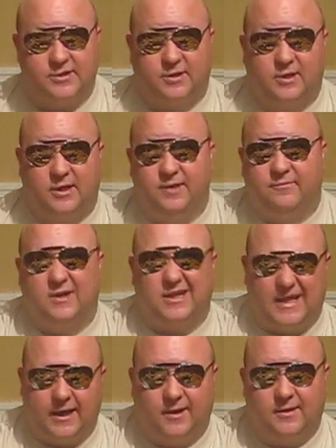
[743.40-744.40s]
You could even
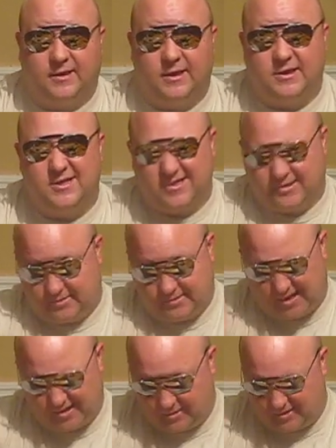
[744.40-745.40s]
get these,
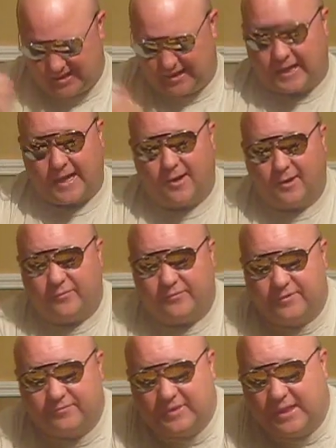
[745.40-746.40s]
they look like
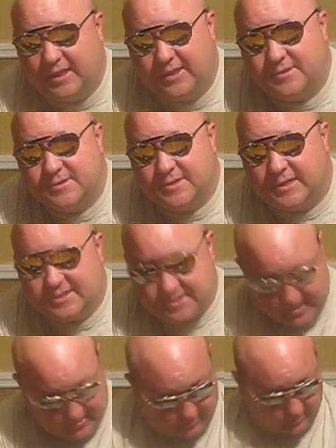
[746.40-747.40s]
AR-15s. They
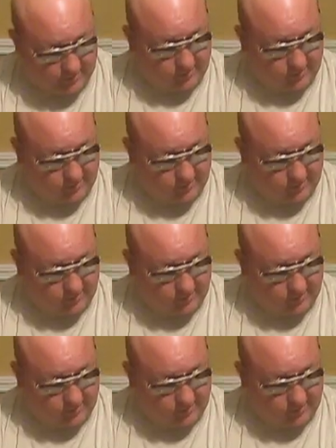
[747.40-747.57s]
sell